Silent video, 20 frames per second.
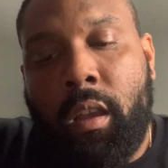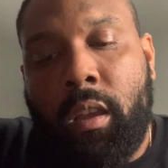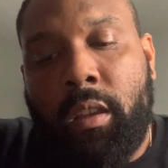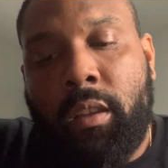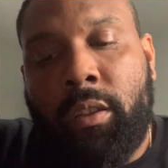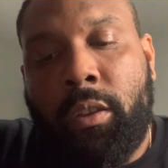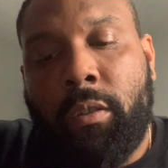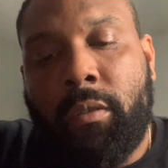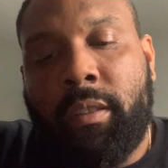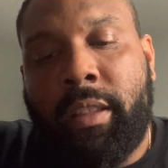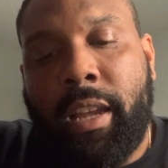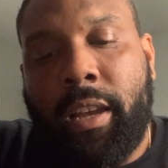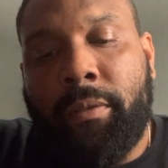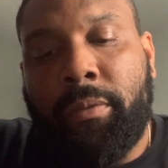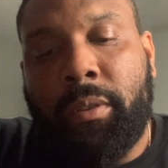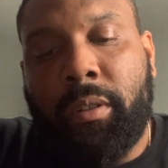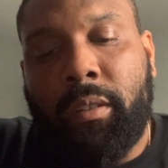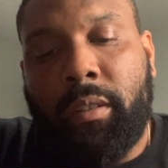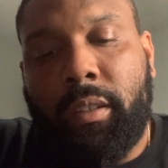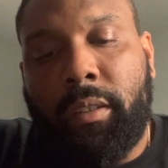You're
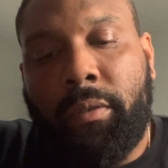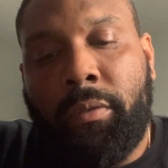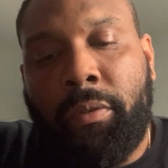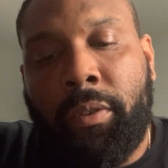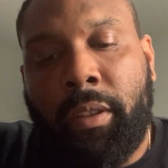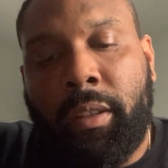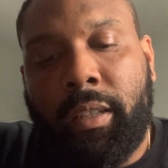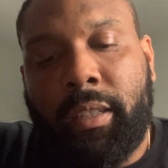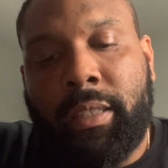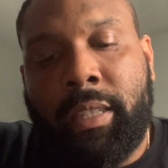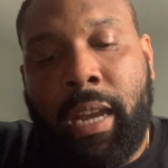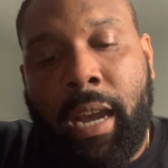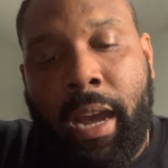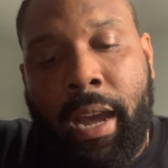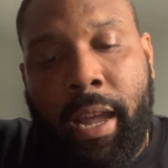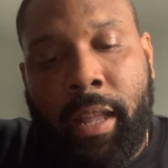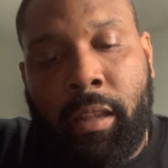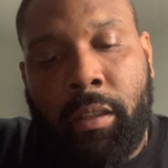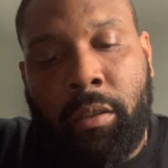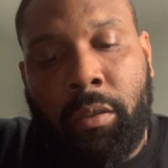definitely feeling
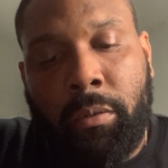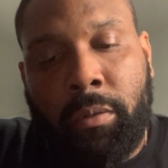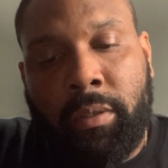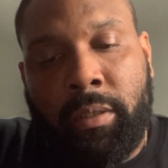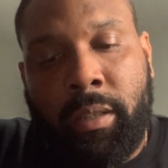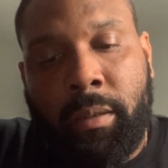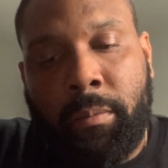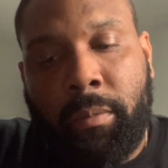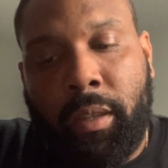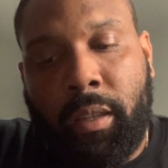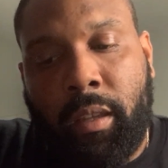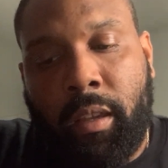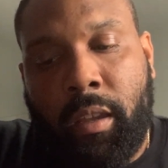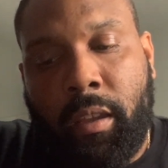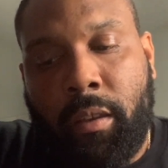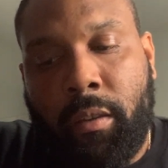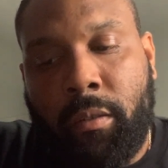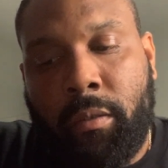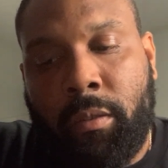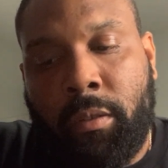tied to something
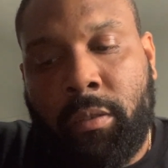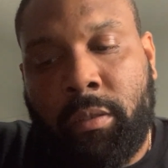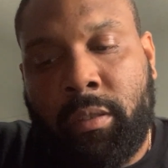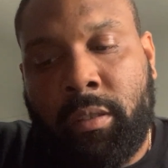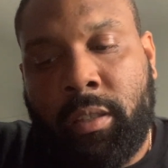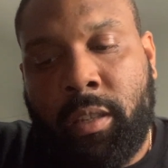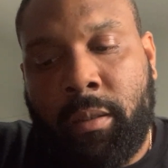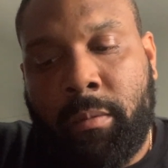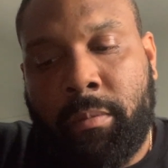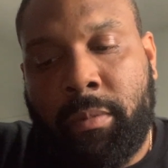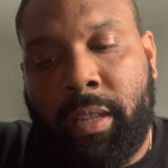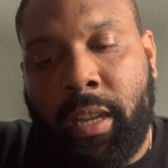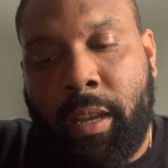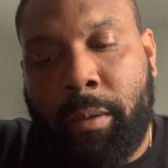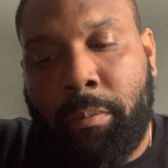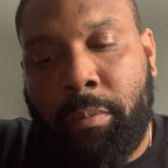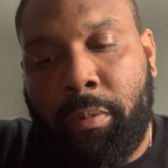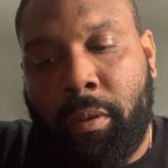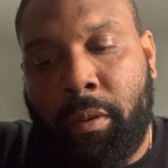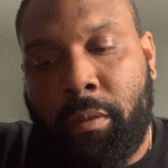here. There's some
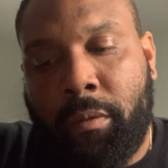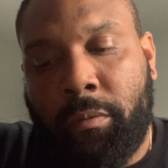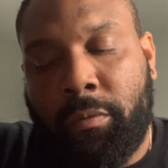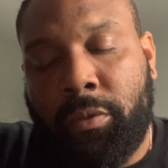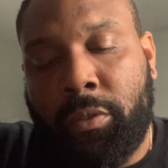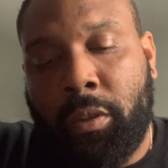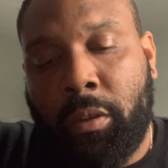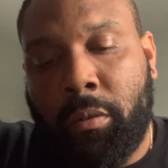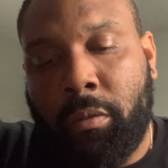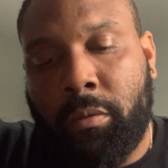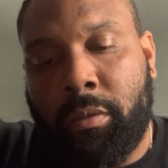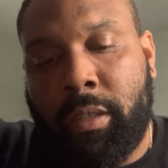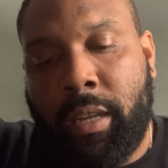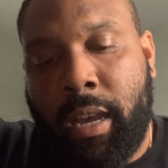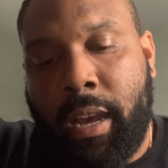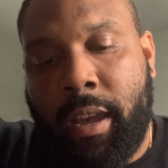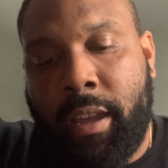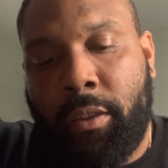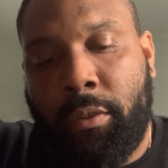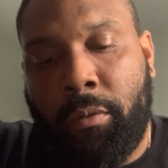type of soul
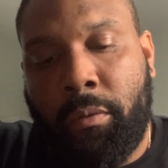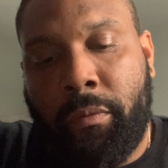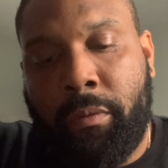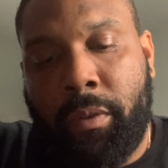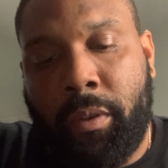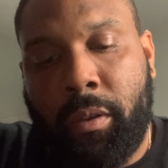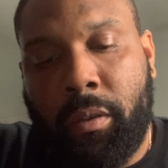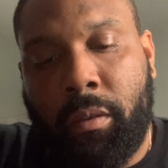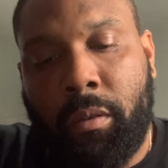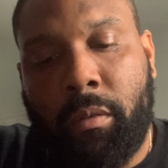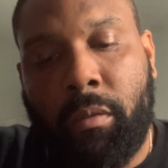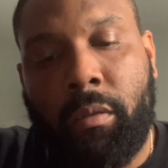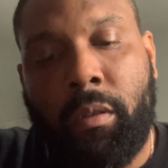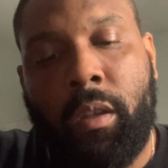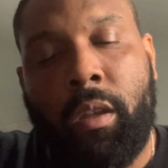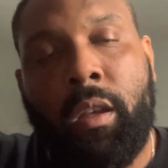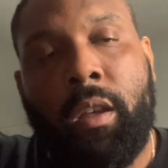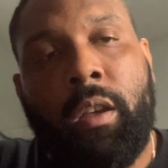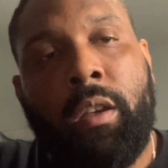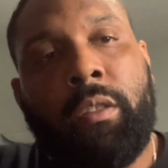tie you feel.
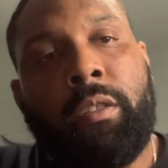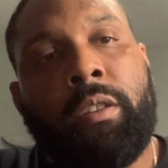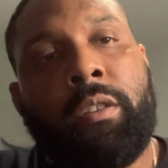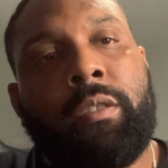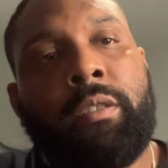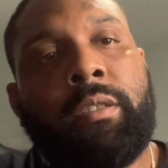There's